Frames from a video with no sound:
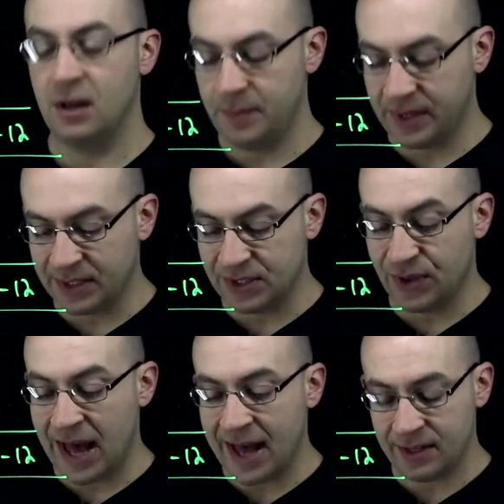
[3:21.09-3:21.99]
because
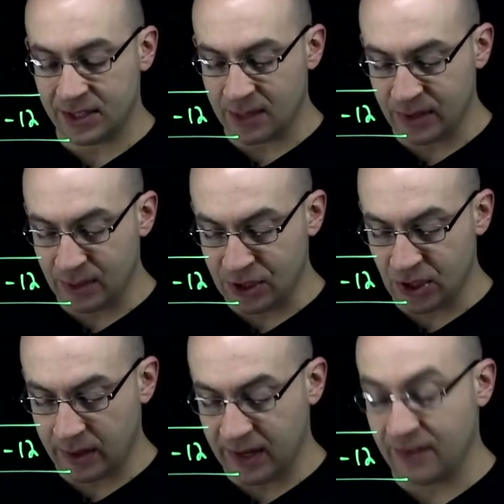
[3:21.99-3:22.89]
that is going to be the
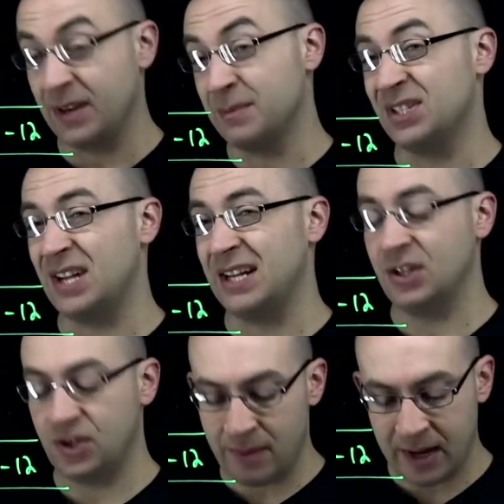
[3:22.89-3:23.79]
majority of any mistakes
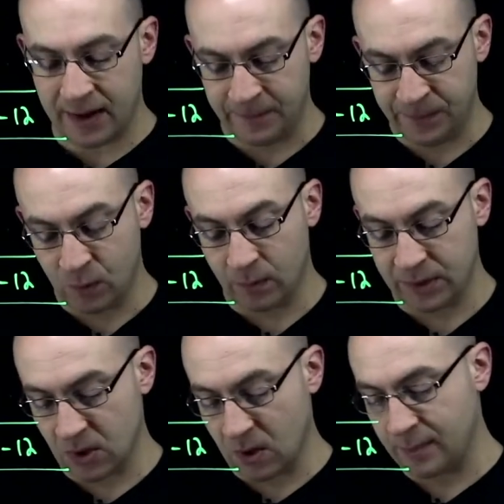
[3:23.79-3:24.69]
that you make when we
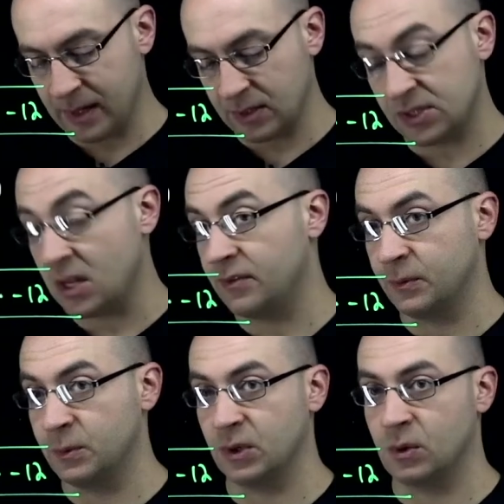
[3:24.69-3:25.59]
talk about
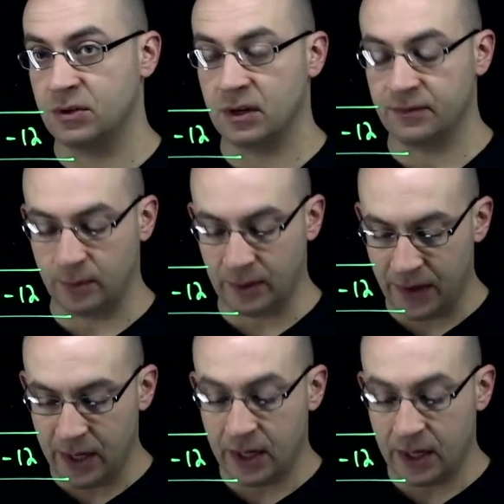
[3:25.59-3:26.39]
solving with the quadratic formula.